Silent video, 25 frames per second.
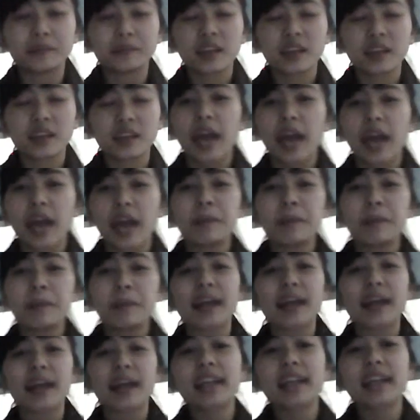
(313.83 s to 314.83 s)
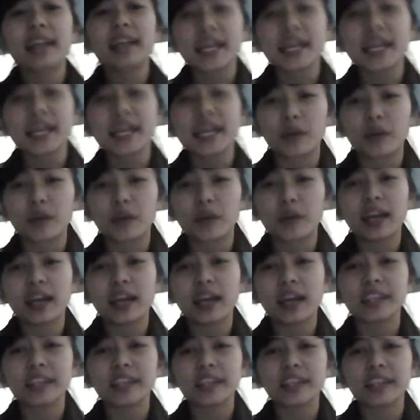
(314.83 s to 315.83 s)
In my class, when I take
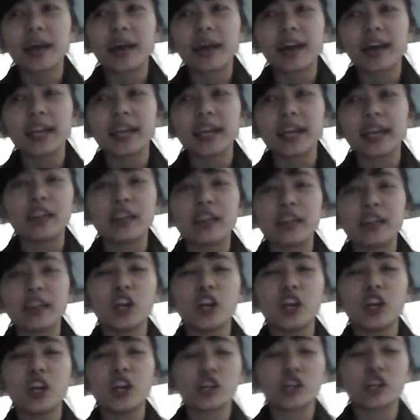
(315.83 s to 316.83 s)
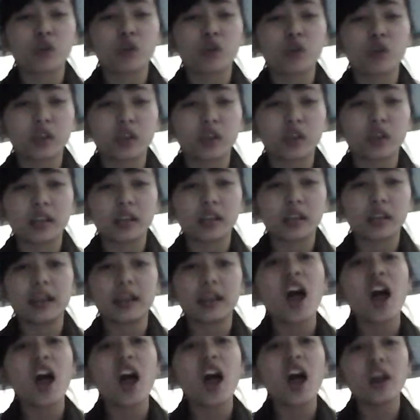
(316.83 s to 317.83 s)
part in the English course in
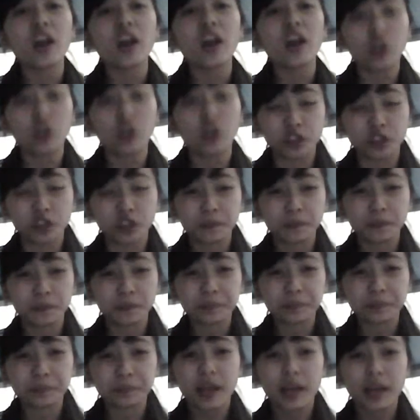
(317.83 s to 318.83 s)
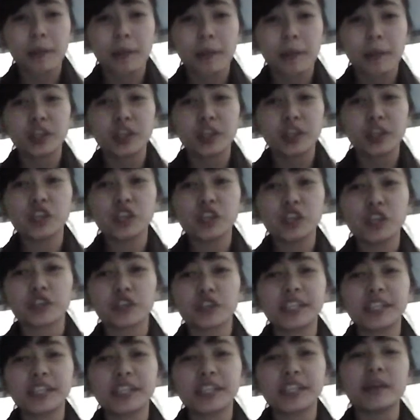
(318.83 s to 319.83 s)
AHA English, my teacher teach
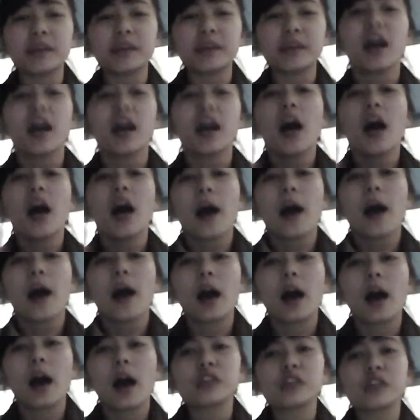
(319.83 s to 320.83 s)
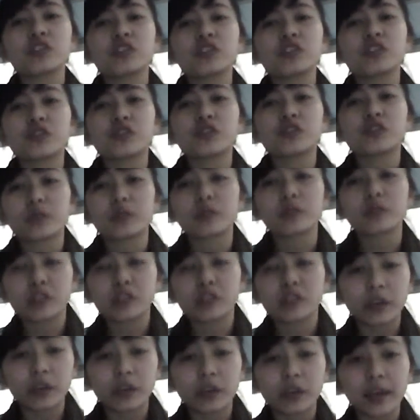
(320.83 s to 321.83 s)
me the
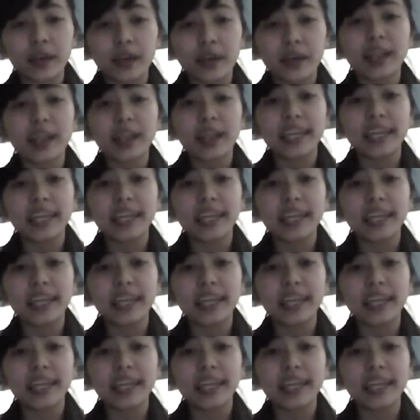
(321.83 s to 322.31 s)
story a kiss.